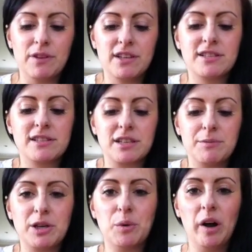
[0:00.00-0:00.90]
This is
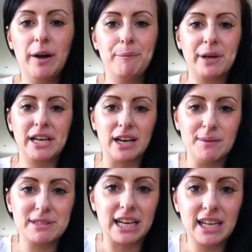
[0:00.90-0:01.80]
going to be quite a big
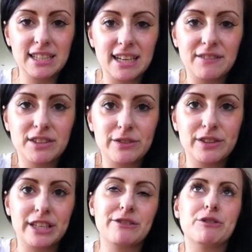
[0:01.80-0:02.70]
update because I haven't done a
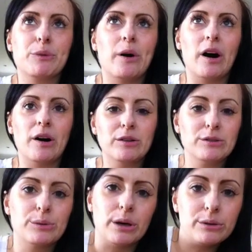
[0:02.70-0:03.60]
video for a
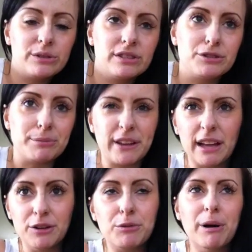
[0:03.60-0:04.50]
while. Well, it's not been
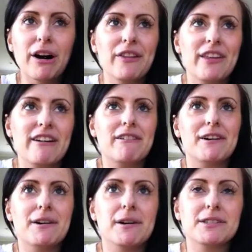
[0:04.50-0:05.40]
that long, but there
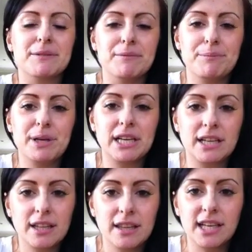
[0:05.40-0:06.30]
are some
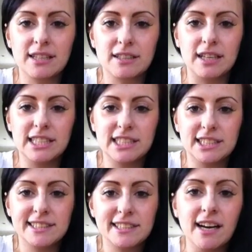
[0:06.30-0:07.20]
big things that I need
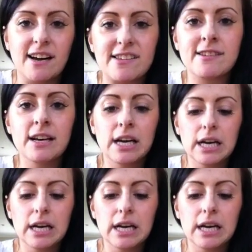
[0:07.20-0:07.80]
to discuss.